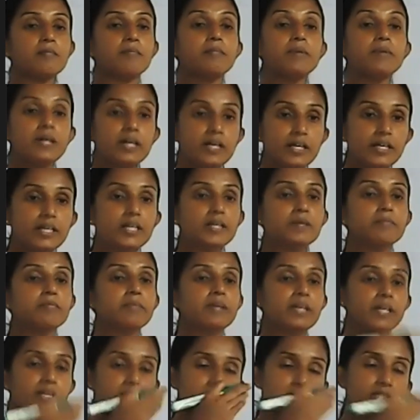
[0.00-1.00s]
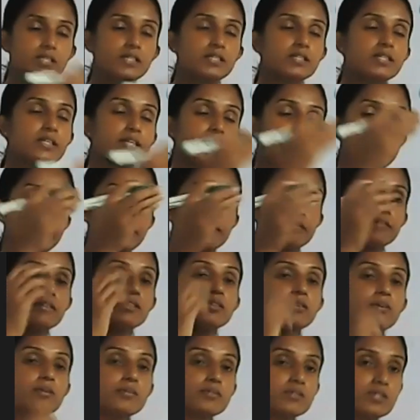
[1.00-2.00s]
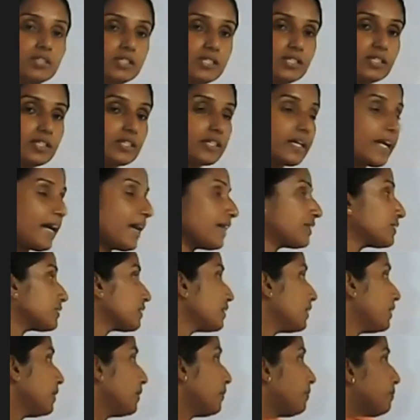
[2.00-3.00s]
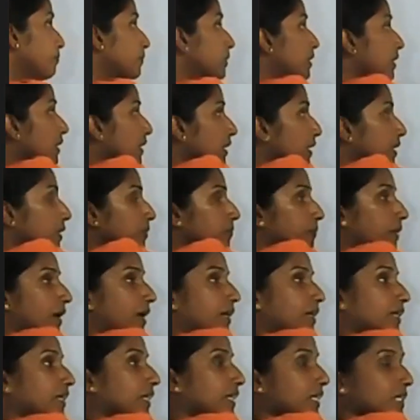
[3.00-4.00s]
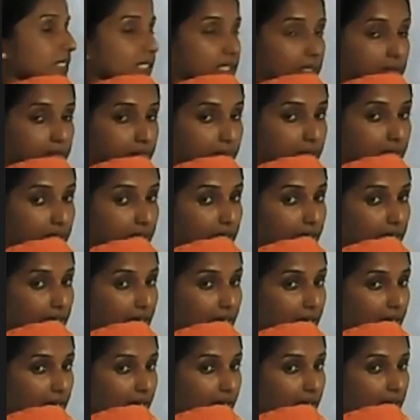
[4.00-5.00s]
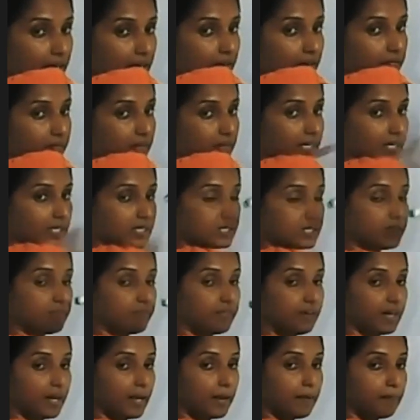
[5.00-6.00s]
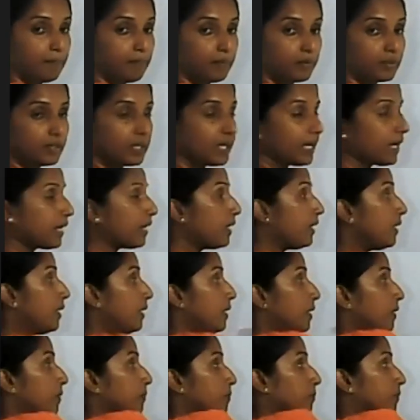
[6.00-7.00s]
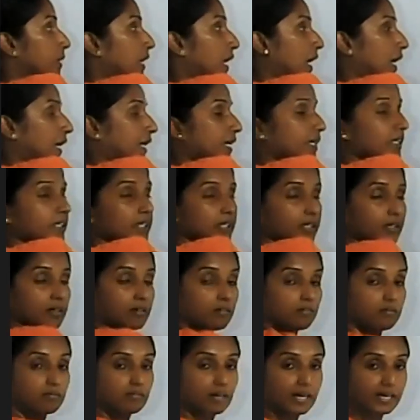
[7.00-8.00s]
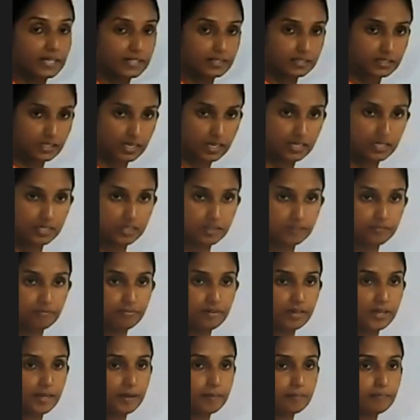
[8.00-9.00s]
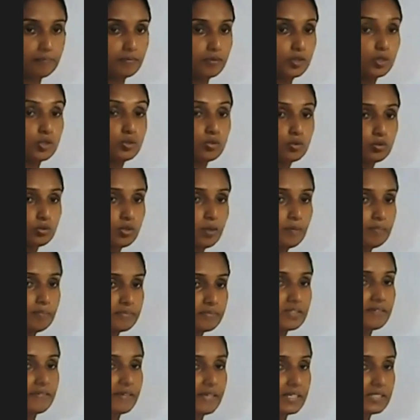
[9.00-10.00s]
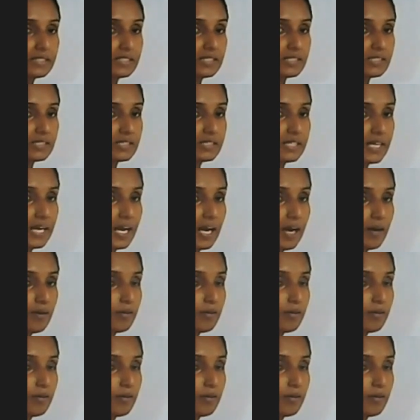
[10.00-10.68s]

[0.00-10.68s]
Burning means it reacts with oxygen gas. Burning magnesium in air. What is the flame, Pute? Bright white color flame. Two observations there